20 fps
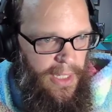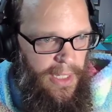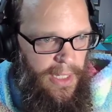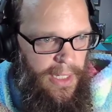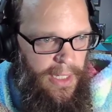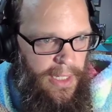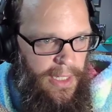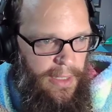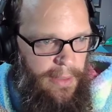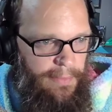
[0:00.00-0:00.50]

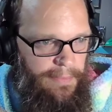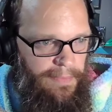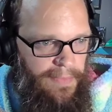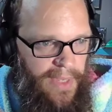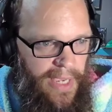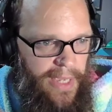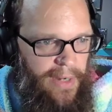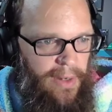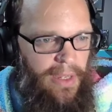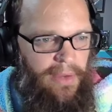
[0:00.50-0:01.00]
Um,
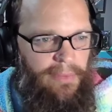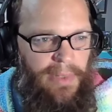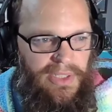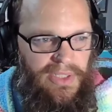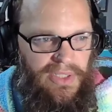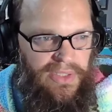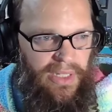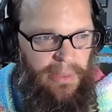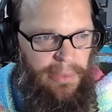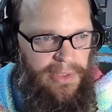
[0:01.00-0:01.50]
I don't have much
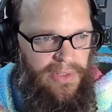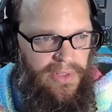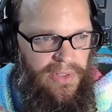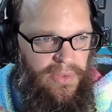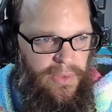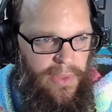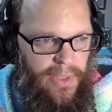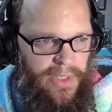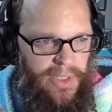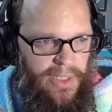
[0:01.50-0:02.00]
to say about the
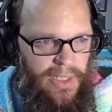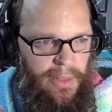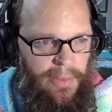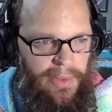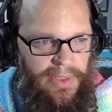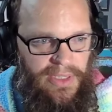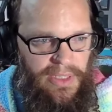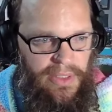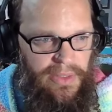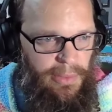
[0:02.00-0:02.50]
situation, I
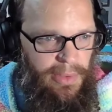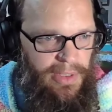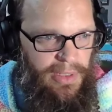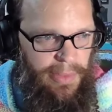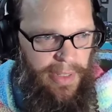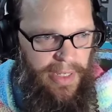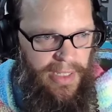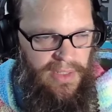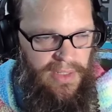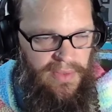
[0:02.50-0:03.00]
wish nothing but the
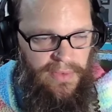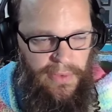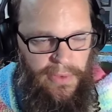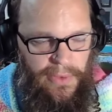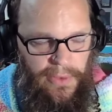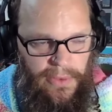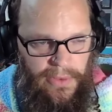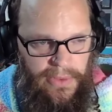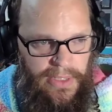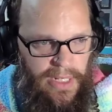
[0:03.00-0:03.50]
best
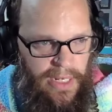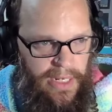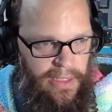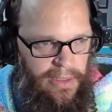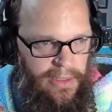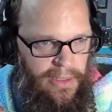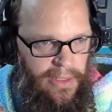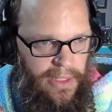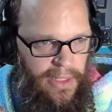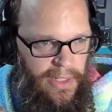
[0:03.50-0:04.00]
for
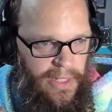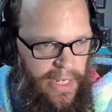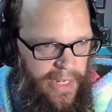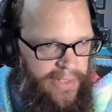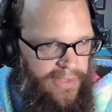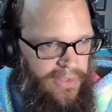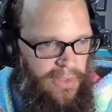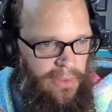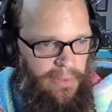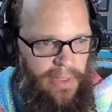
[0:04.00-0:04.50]
Tyler and
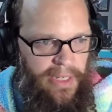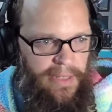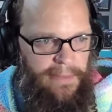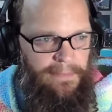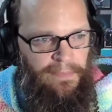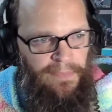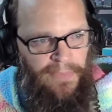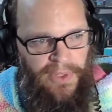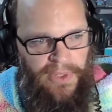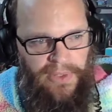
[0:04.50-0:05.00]
Ashley.
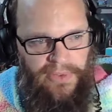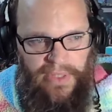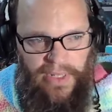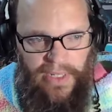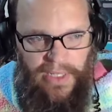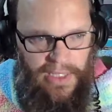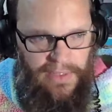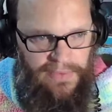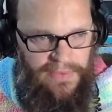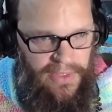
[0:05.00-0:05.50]
Right,
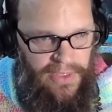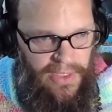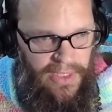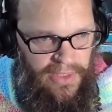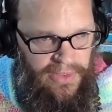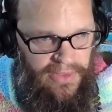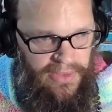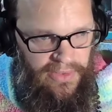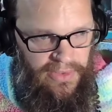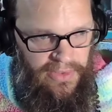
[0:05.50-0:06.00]
sending love to the
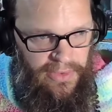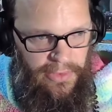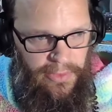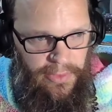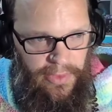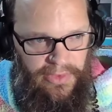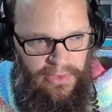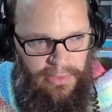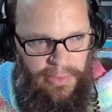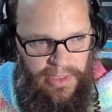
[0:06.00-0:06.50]
kids in this
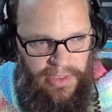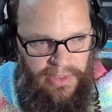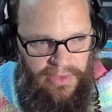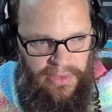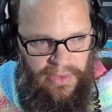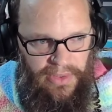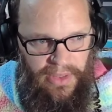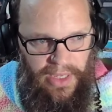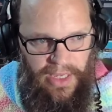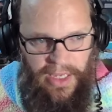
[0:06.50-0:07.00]
situation
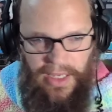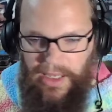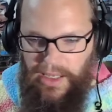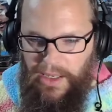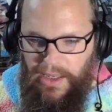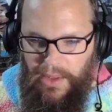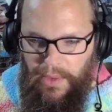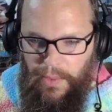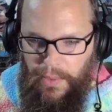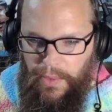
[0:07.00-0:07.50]
because
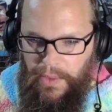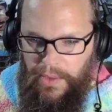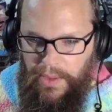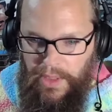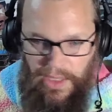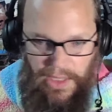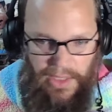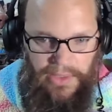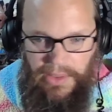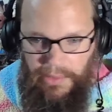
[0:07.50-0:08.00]
they
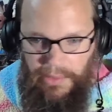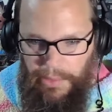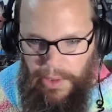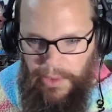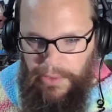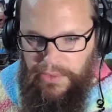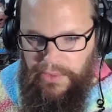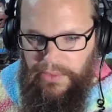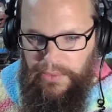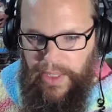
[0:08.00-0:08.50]
need it the
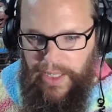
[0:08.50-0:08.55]
most.